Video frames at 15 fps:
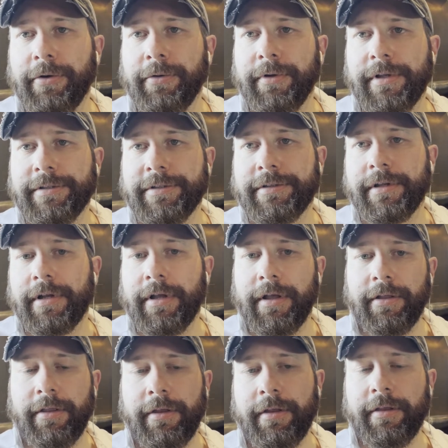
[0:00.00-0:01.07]
it's
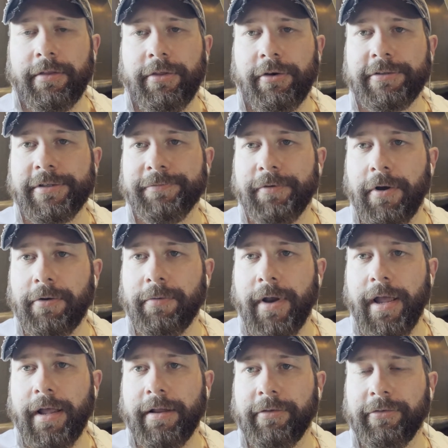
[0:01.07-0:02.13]
Thirsty Frog
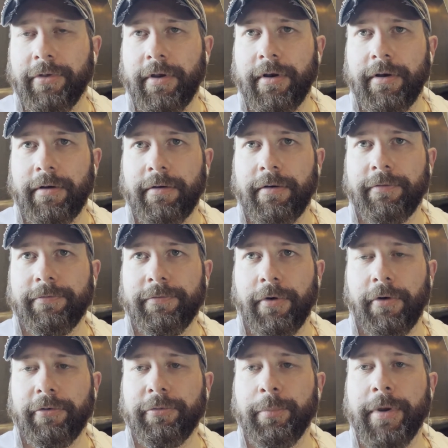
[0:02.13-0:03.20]
Red is their
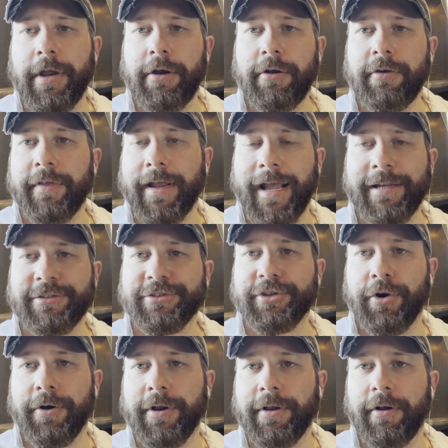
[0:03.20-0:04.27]
first beer that kind of
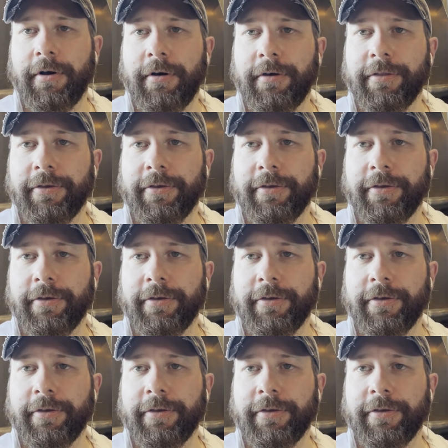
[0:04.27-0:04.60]
started all the